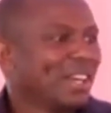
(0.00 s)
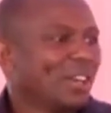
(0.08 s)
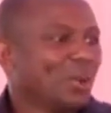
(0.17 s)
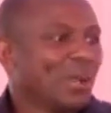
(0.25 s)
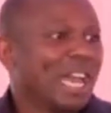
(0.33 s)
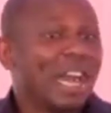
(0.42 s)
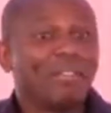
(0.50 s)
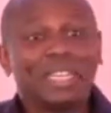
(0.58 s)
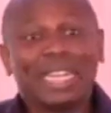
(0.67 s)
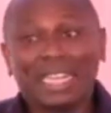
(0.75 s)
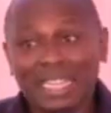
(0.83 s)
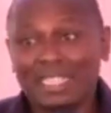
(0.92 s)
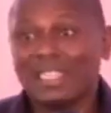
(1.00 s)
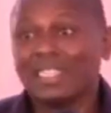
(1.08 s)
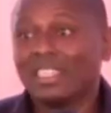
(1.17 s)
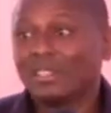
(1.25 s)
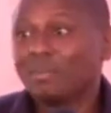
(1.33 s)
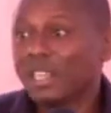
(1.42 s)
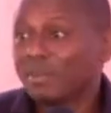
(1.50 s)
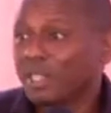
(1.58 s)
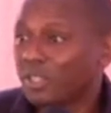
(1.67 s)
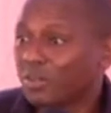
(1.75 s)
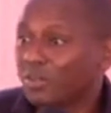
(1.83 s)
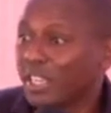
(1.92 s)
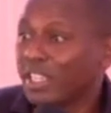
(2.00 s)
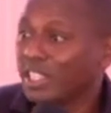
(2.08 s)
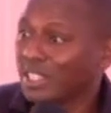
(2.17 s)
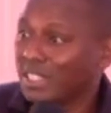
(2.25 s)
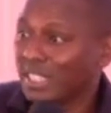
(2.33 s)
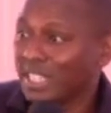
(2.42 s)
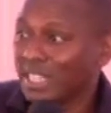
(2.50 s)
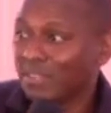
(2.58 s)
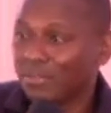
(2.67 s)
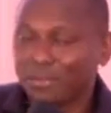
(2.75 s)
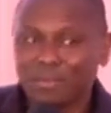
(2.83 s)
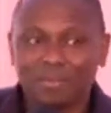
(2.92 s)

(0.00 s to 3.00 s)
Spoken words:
we have delays in disbursement of NGCDF.